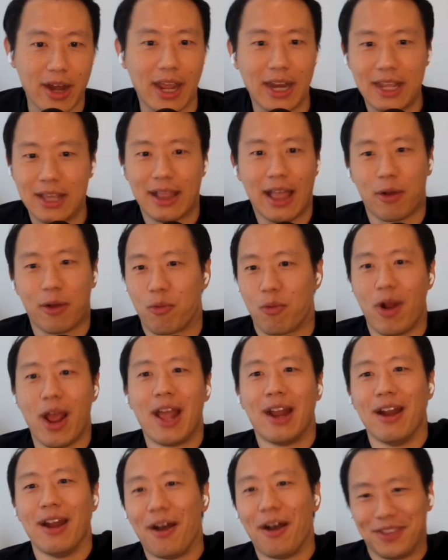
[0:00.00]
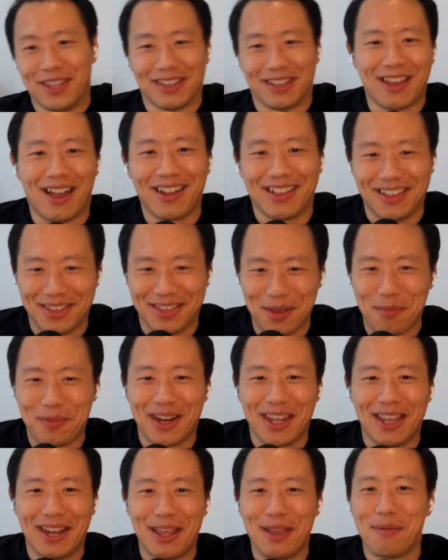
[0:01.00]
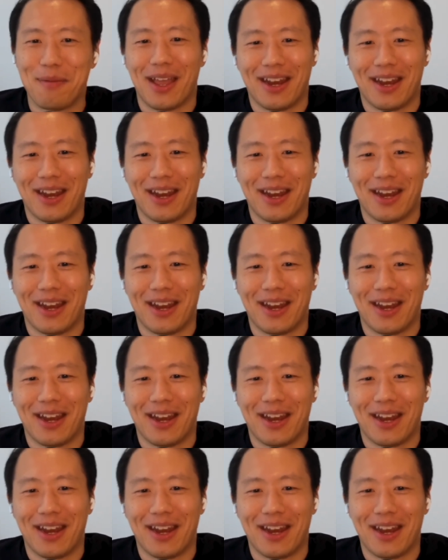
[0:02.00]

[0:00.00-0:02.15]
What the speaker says: And he like ran off to talk to somebody at eBay to